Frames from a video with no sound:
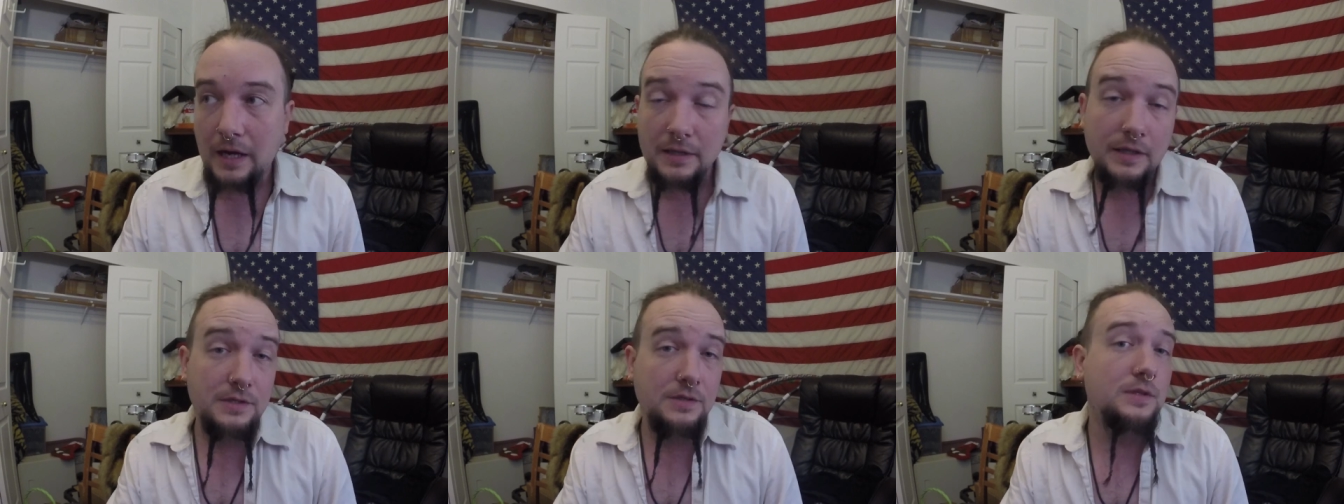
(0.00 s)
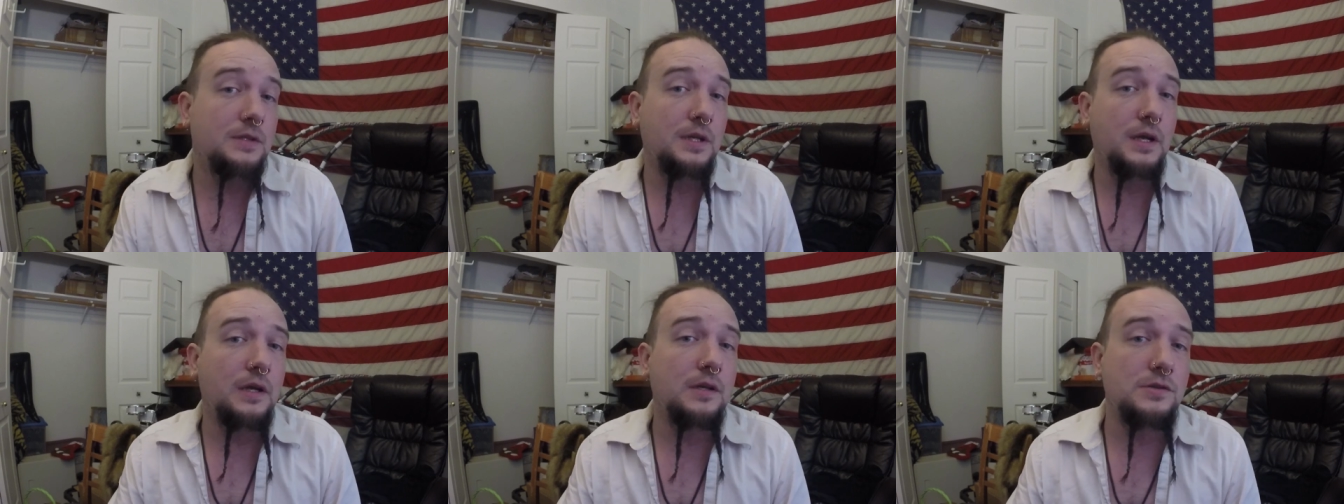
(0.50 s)
I like to think
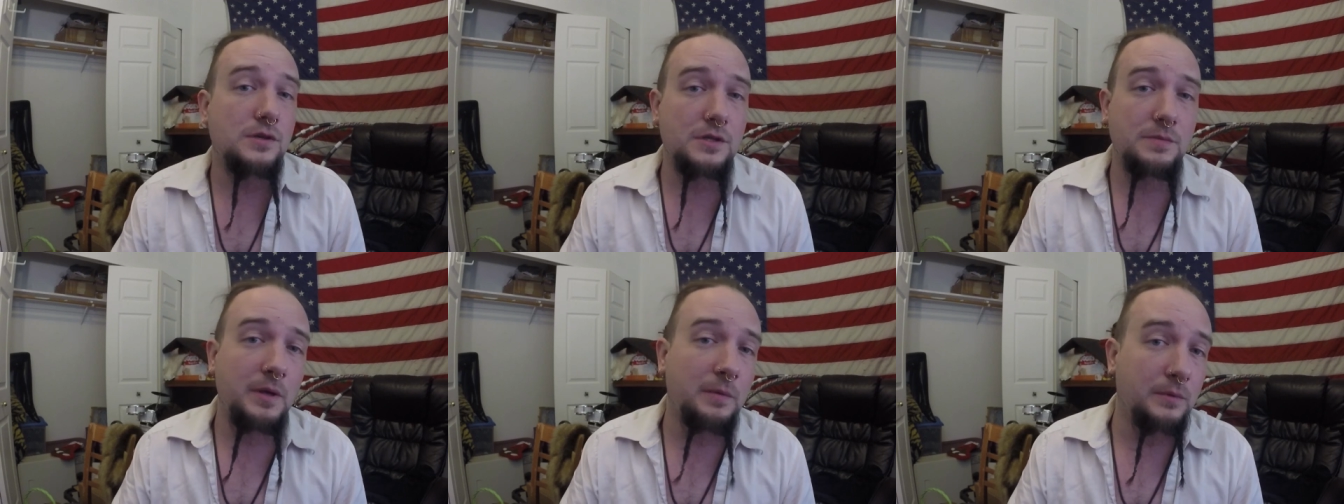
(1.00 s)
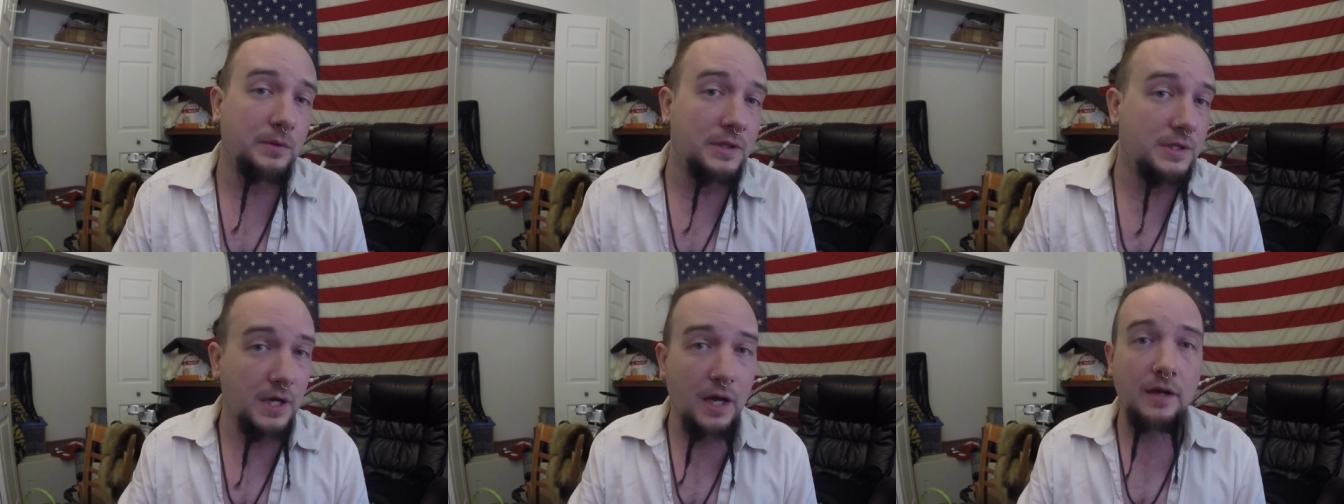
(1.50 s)
that I can judge people
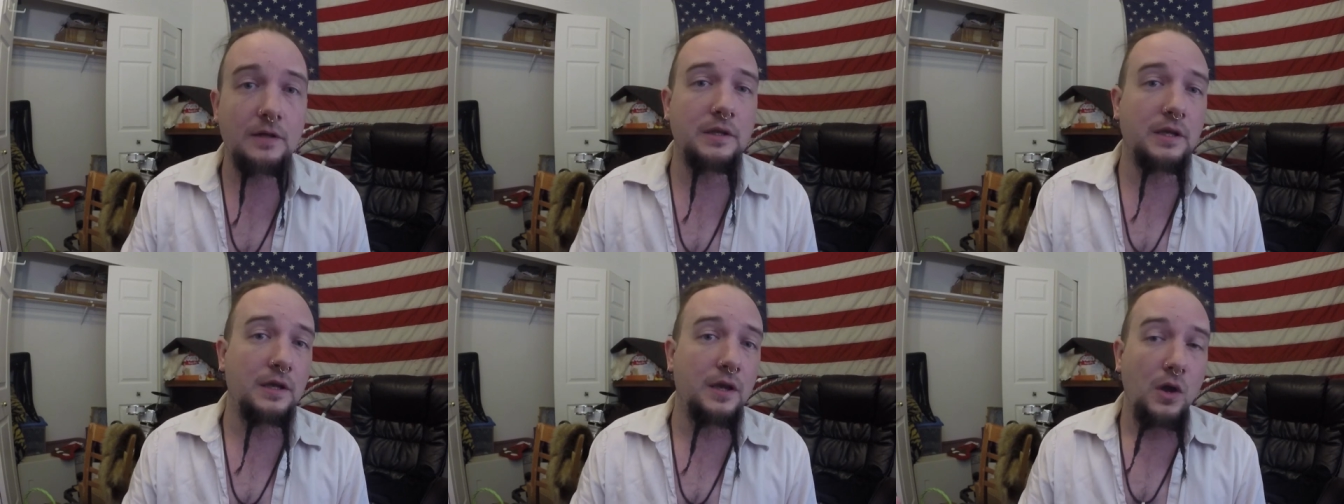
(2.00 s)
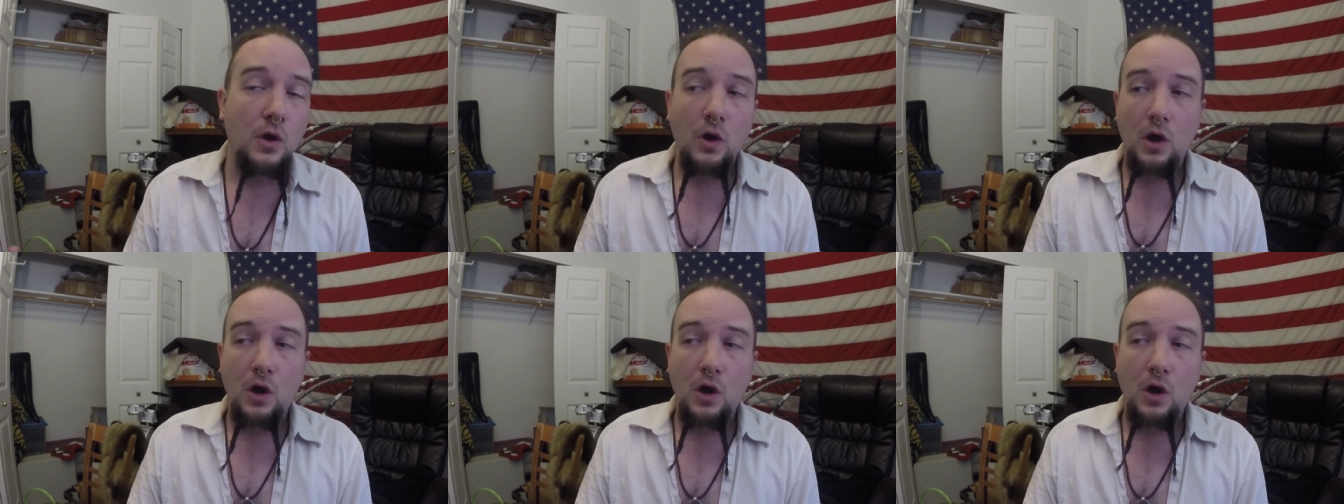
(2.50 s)
entirely